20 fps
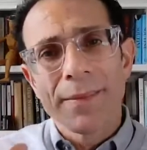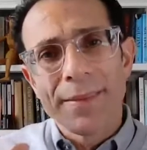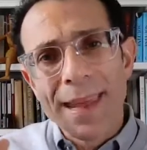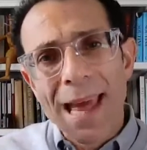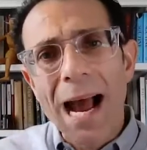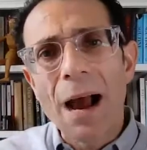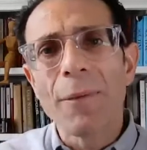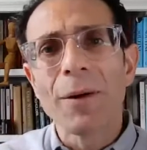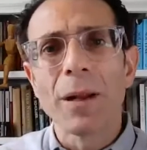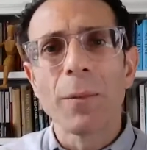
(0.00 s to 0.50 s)

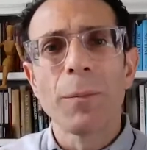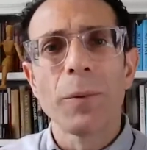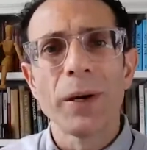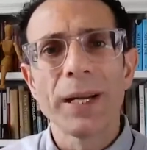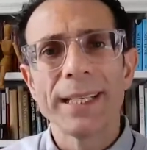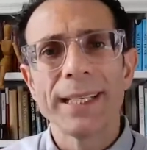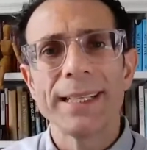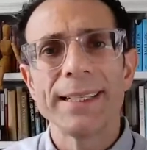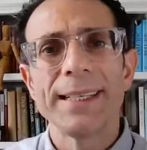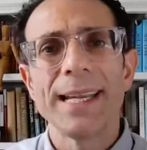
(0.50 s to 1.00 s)
Now I'll
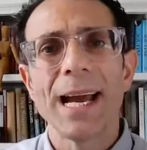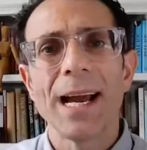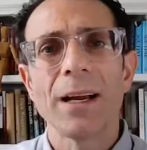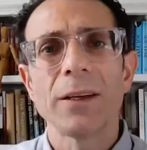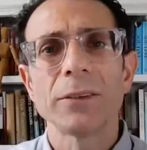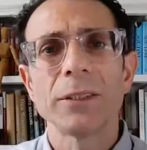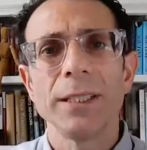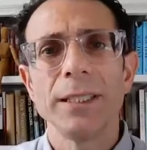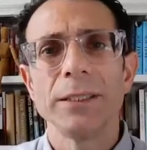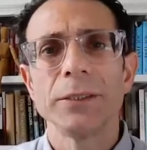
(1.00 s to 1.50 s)
break it
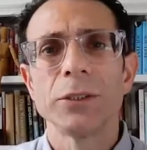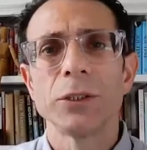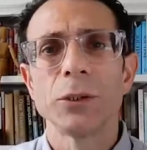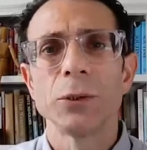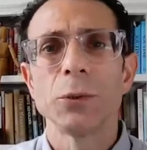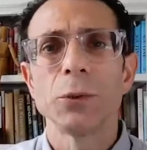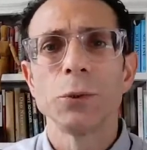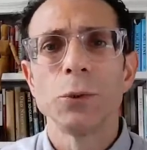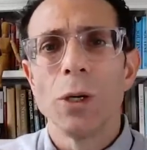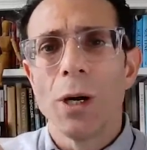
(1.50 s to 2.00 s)
down
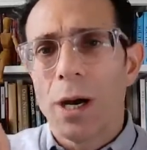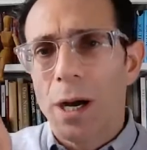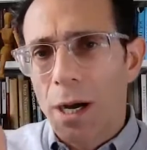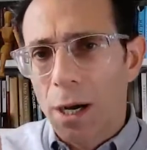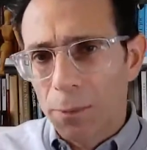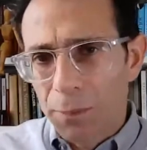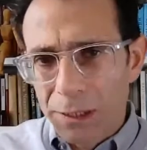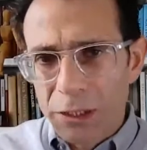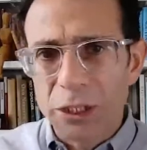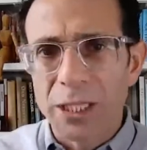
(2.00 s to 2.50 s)
into
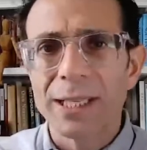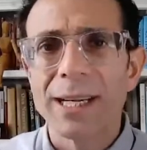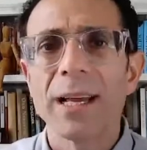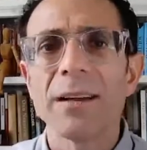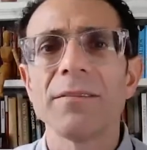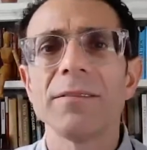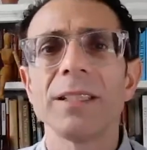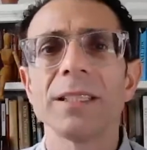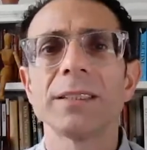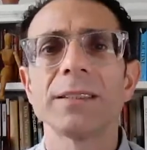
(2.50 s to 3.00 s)
how much can
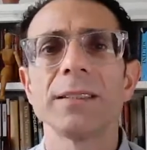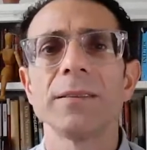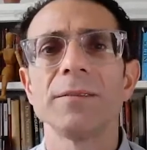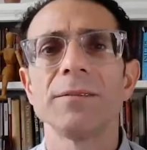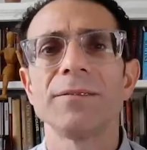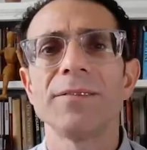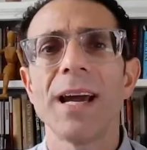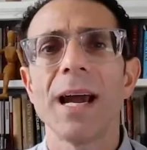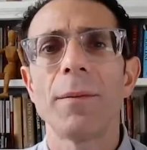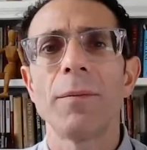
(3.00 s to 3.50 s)
I invest
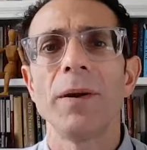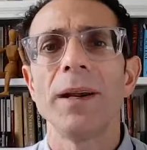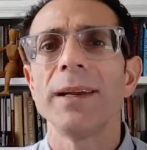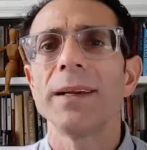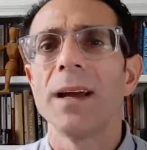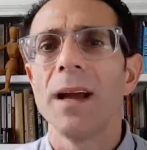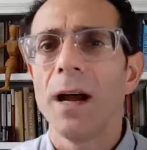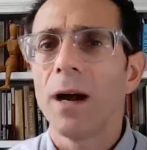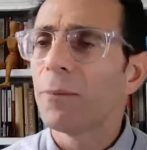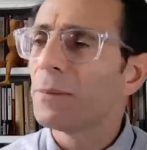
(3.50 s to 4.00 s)
in
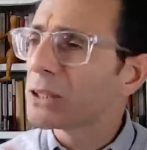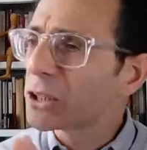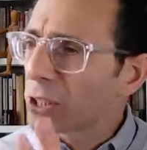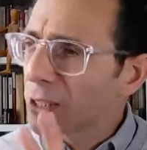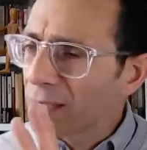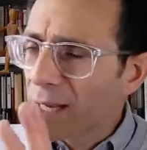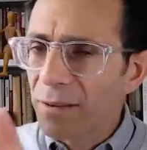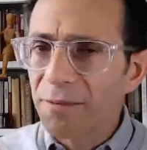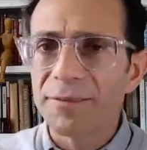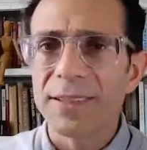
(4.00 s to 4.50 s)
fabric? How much
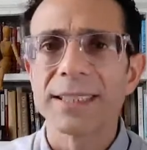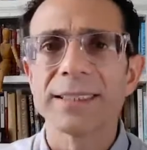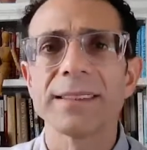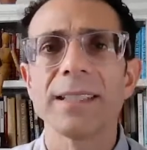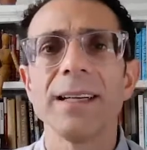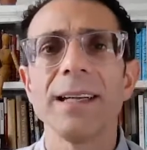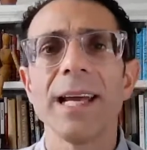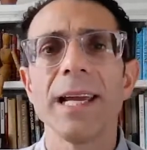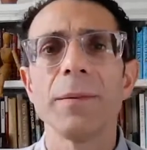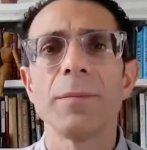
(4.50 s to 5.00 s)
can I
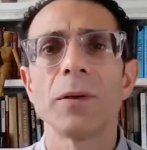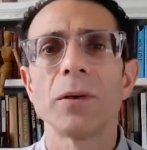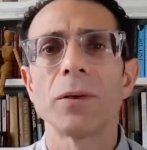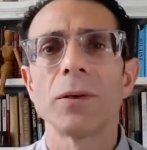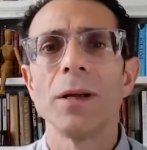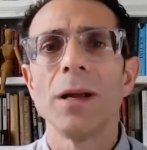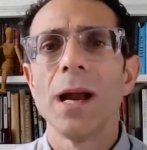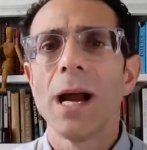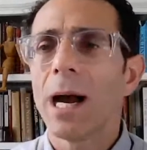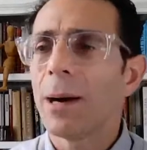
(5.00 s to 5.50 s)
invest in
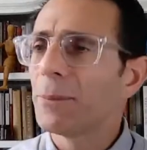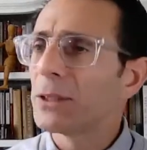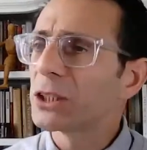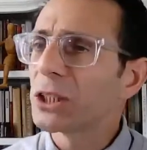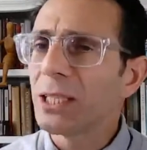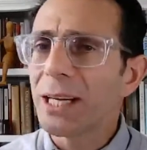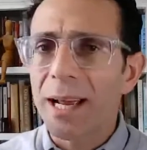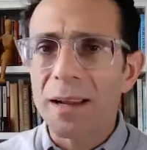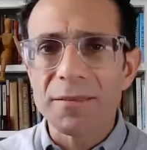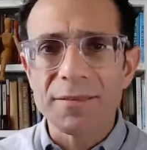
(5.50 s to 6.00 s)
labor? How
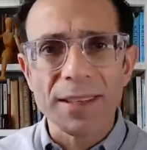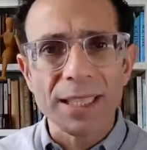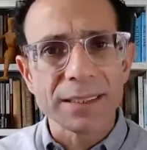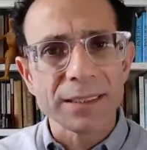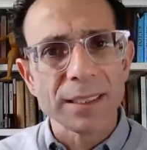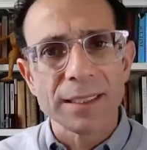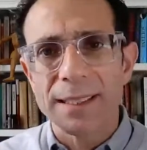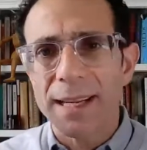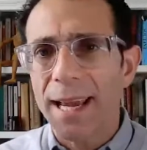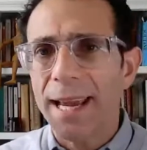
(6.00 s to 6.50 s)
much can I
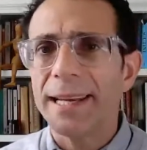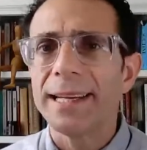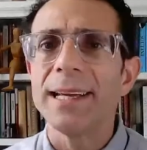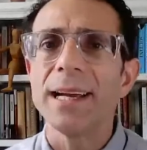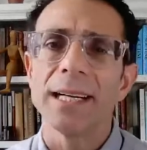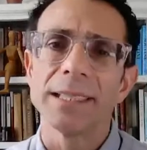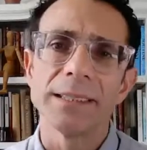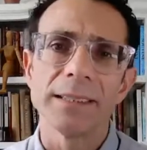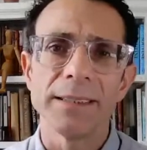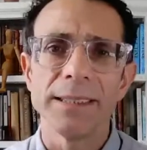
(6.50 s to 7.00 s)
invest in
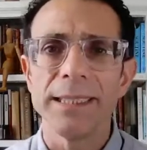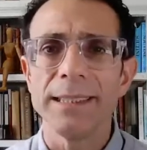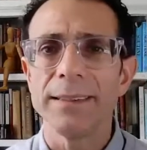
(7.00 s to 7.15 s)
any other